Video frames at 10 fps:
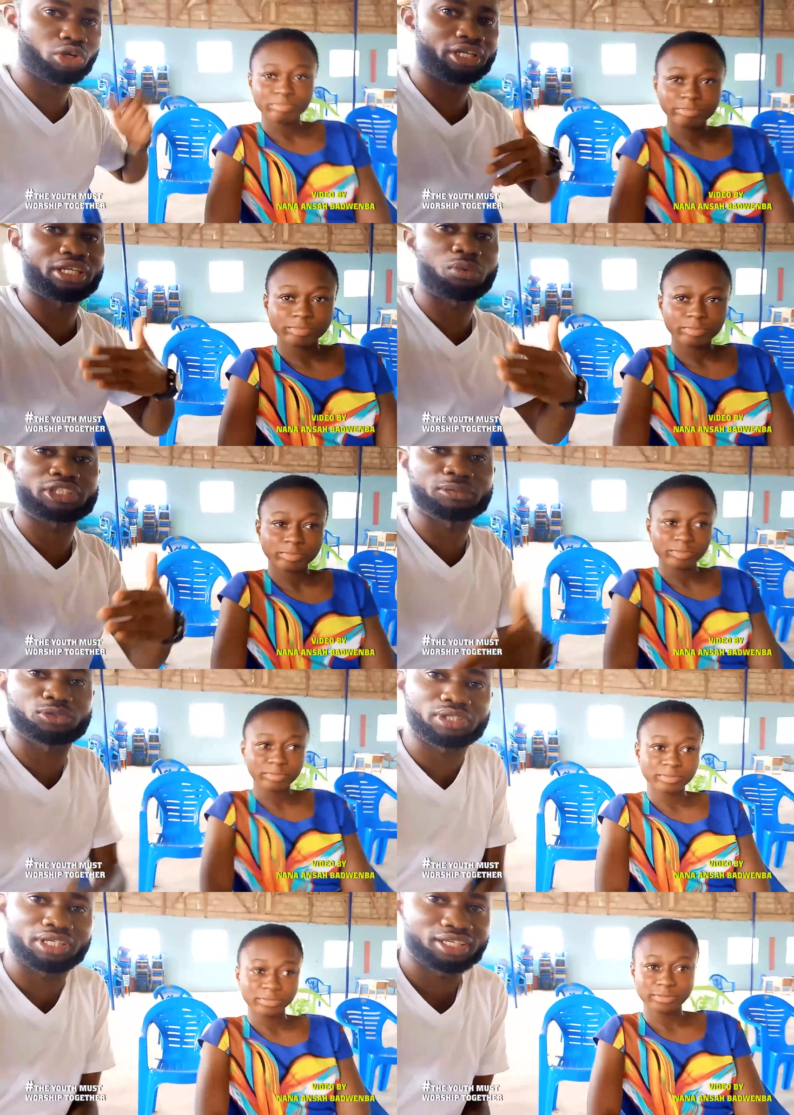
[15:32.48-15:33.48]
Speaker 1: join in the worship
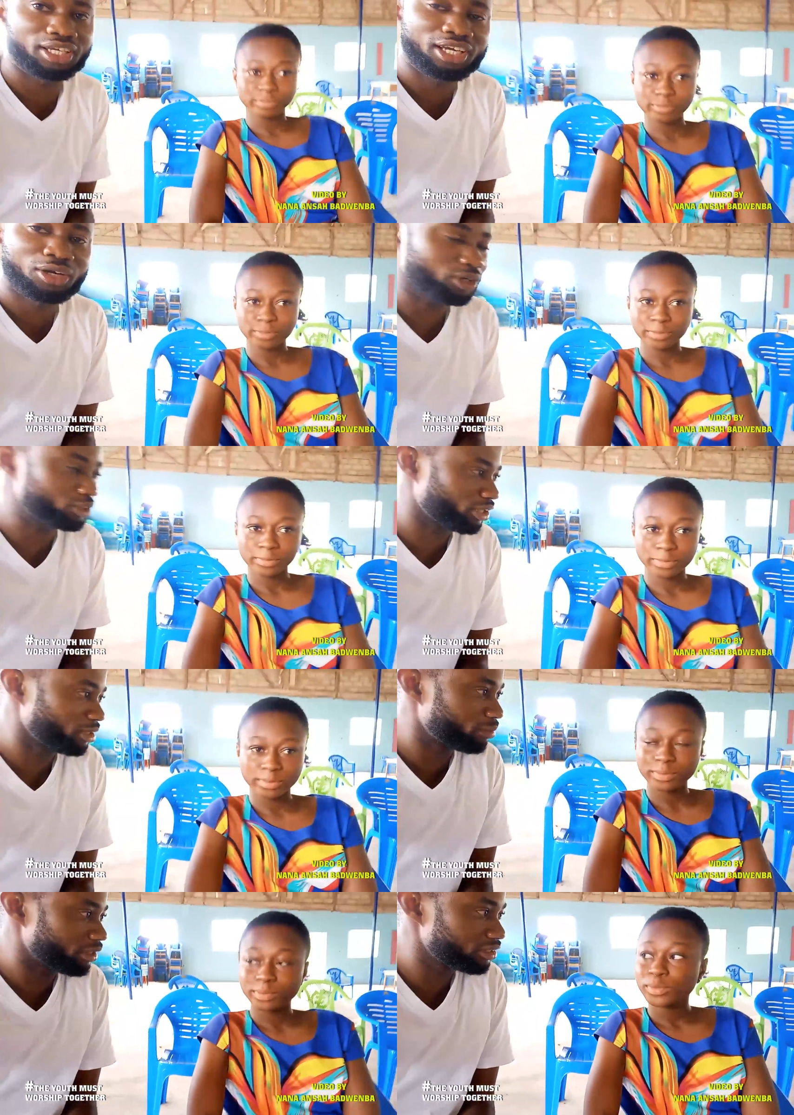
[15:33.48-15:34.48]
today. What's your
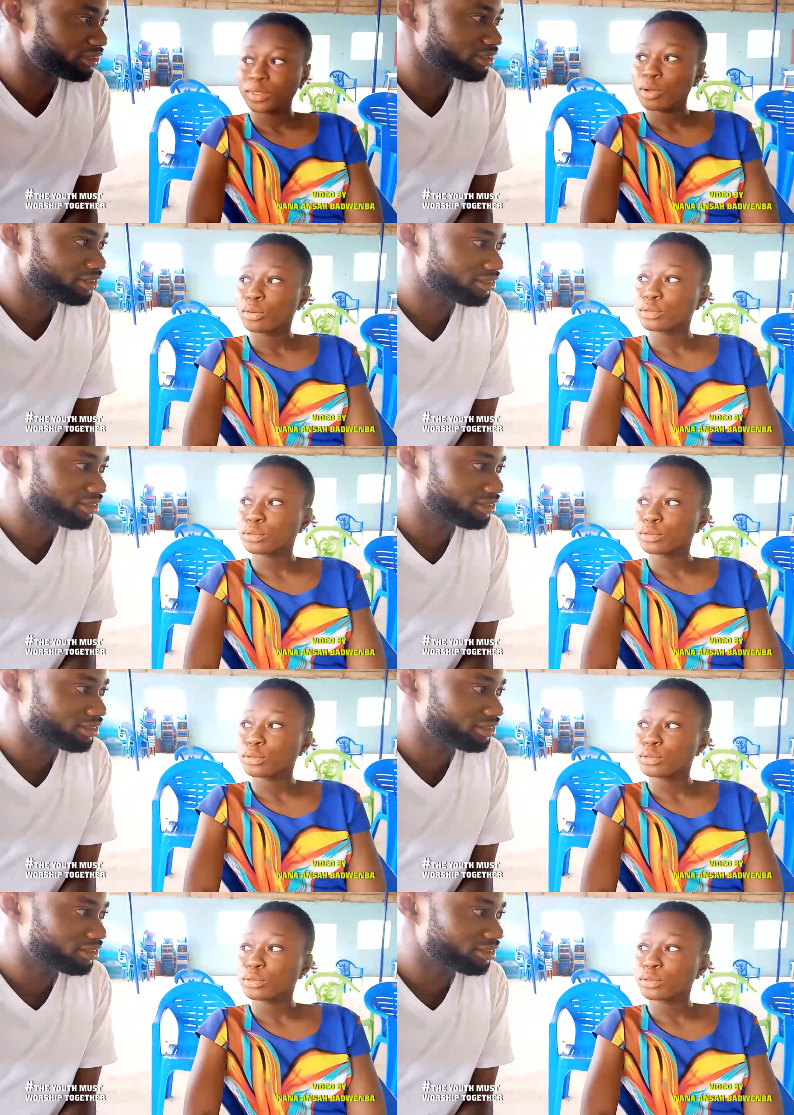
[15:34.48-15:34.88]
name, please?